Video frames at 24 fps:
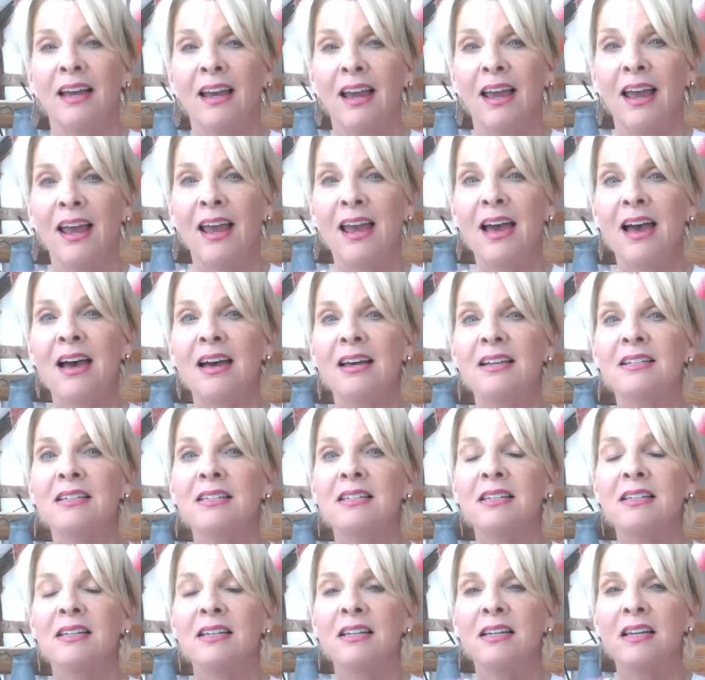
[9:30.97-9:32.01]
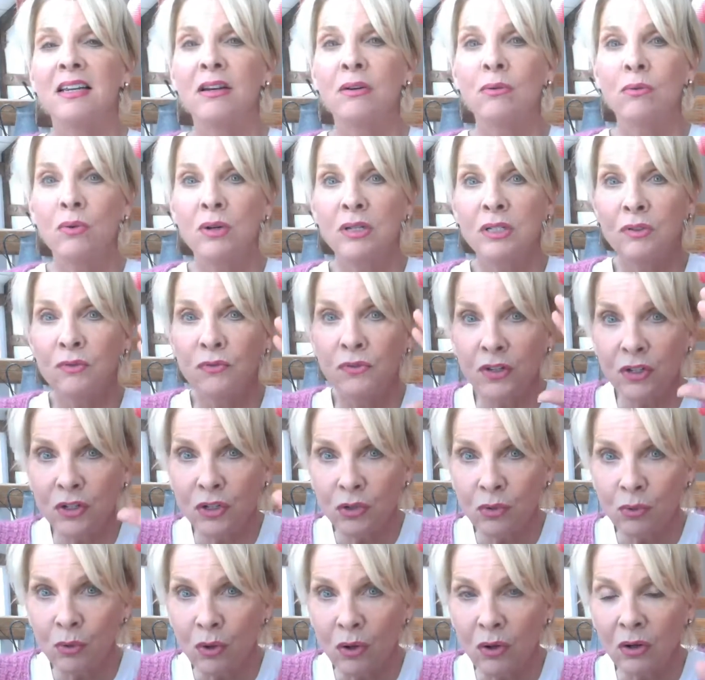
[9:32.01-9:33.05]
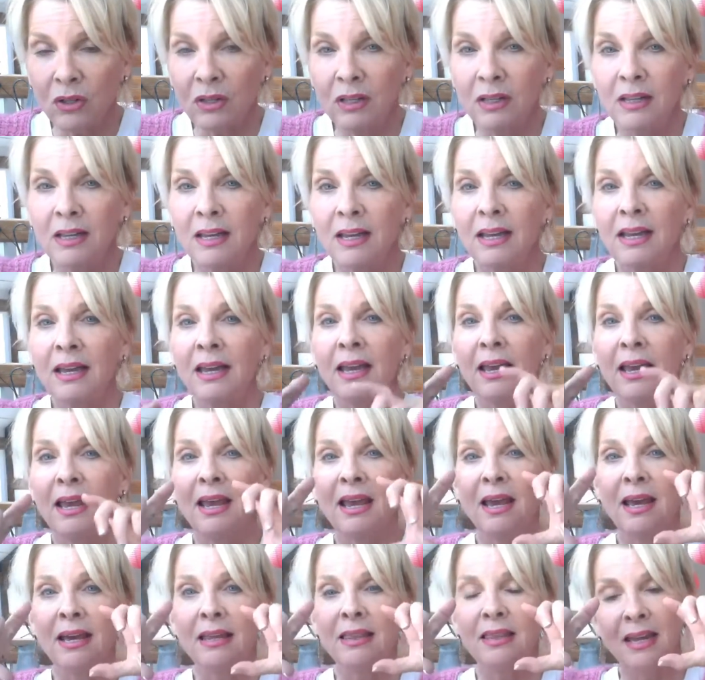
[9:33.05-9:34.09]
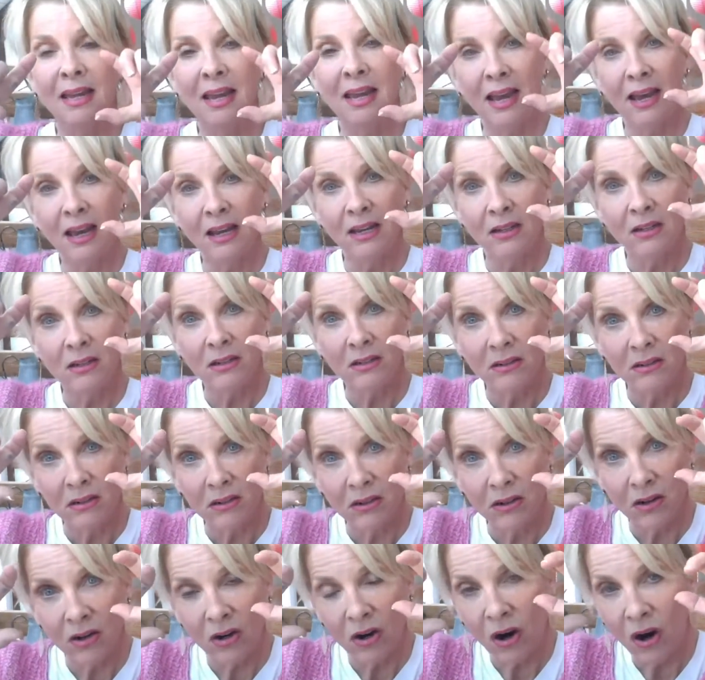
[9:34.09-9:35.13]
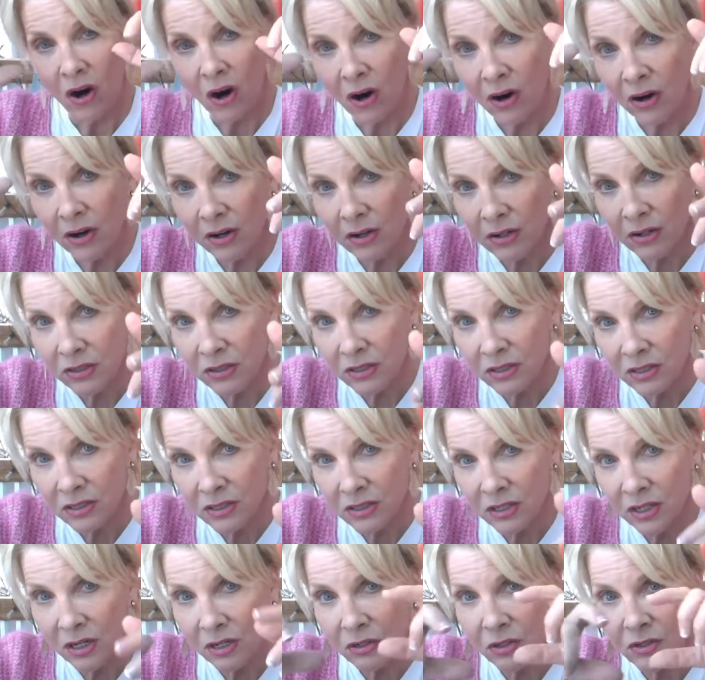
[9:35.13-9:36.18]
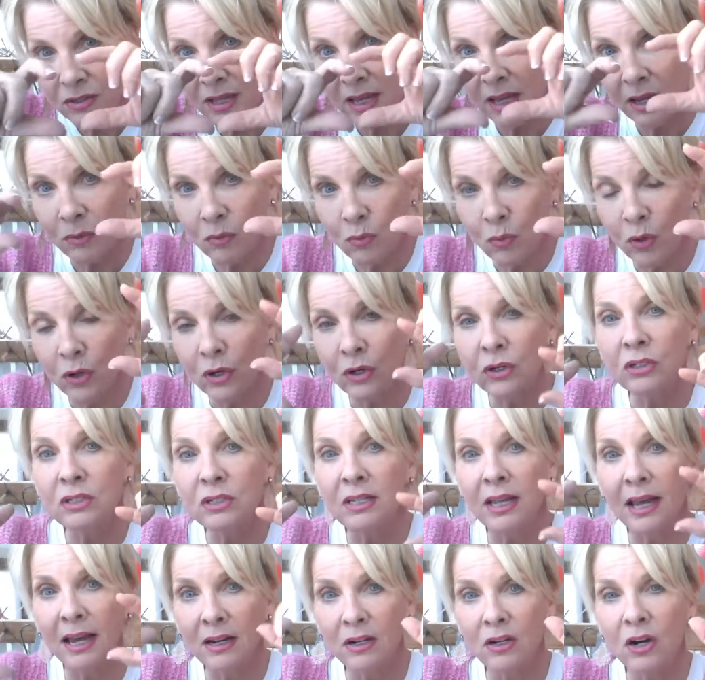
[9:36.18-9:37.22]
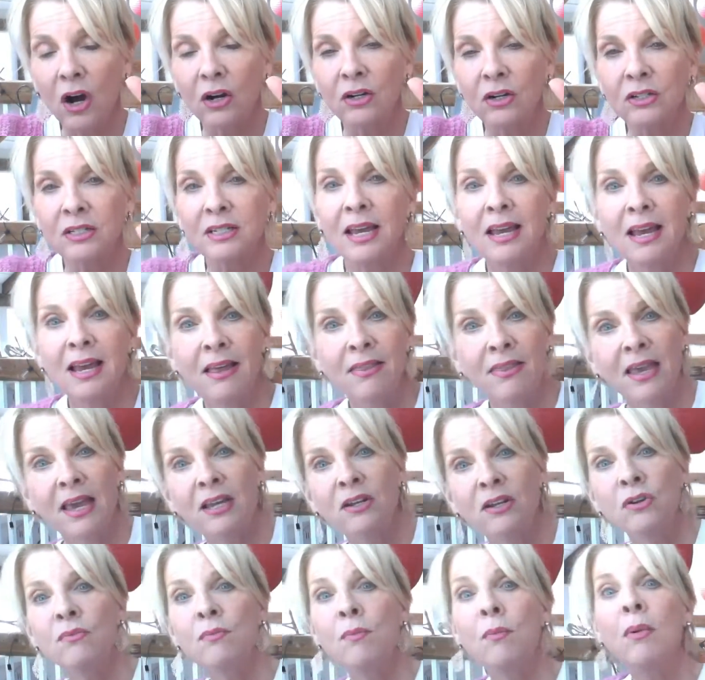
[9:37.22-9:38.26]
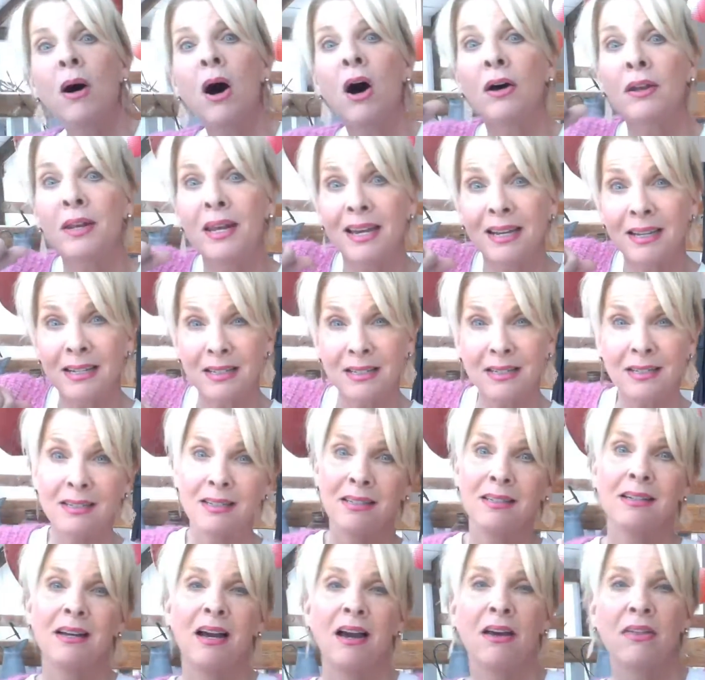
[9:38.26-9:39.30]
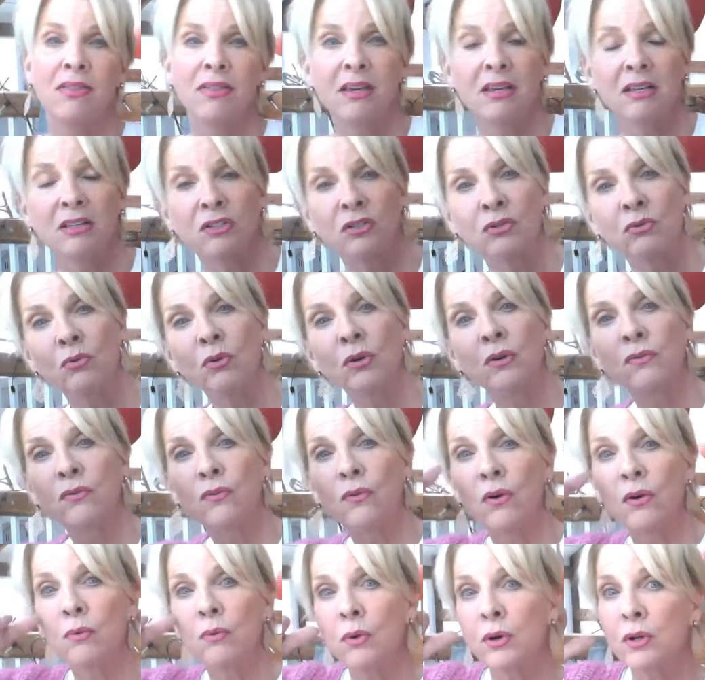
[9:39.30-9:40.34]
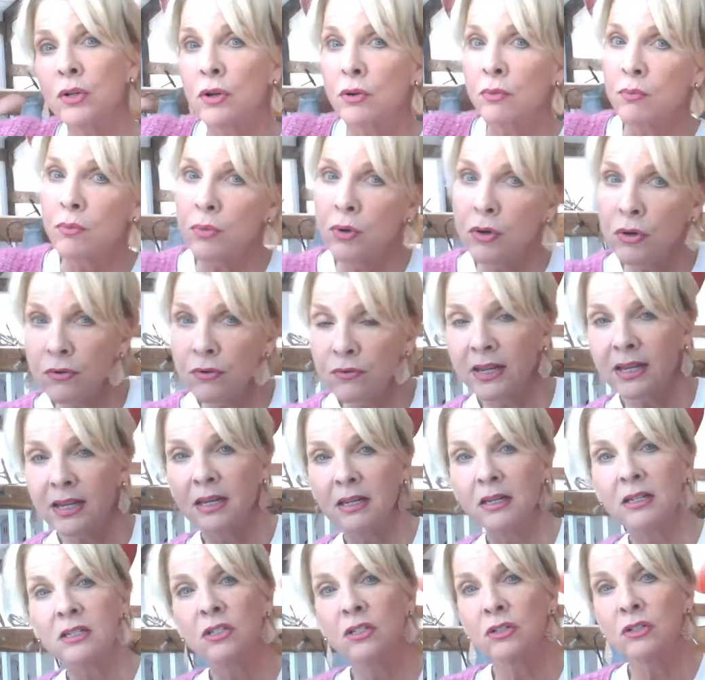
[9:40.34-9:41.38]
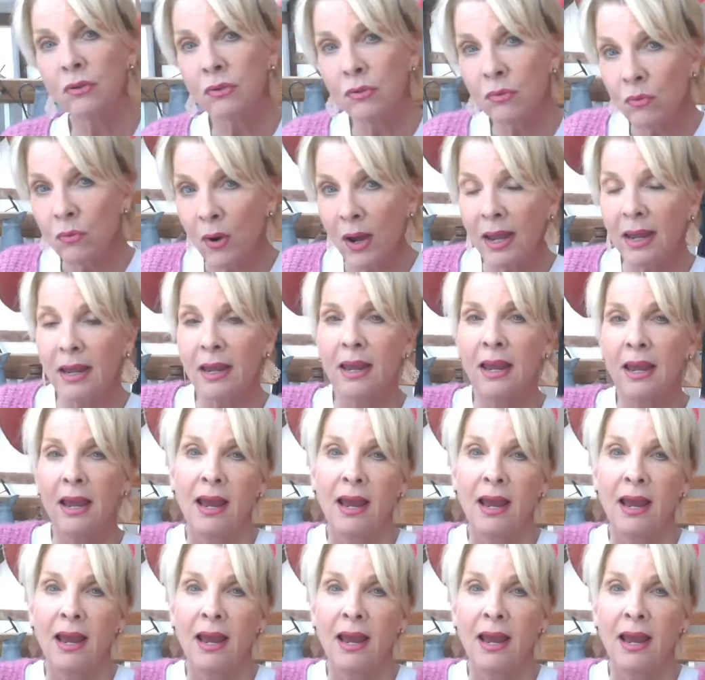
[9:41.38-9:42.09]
and it was visual, and they had cards, so they had words, they had cards, they had mnemonics, I think is the word for it, where you're moving in a certain way.